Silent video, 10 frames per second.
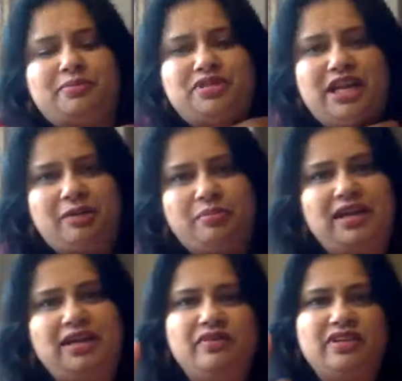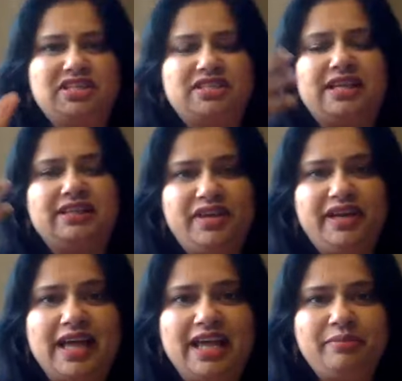statement, which is said 3
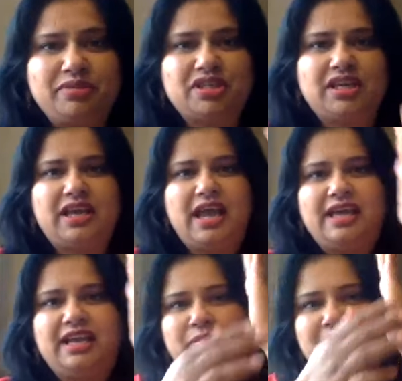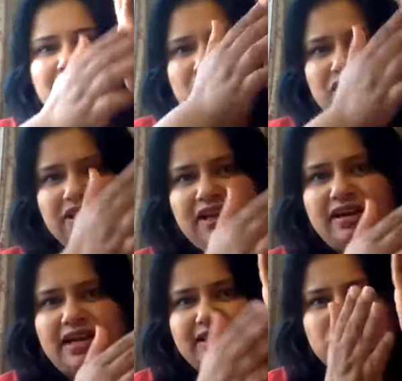times. And it begins with the
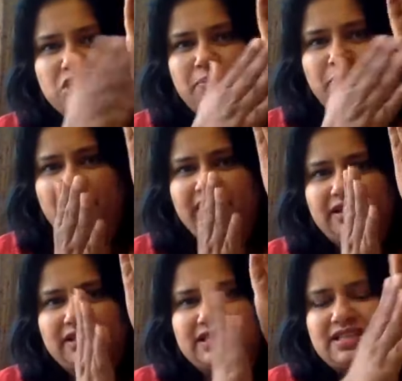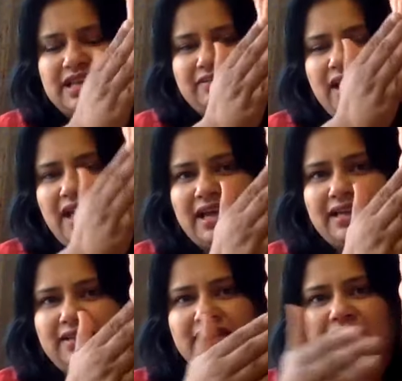karate chop point, the side of the
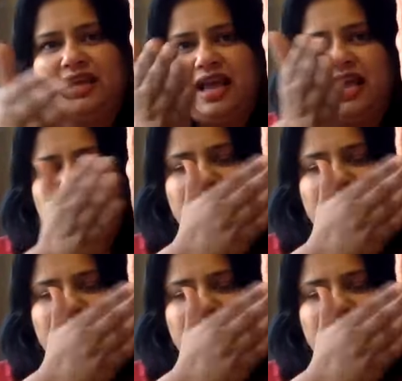hand. And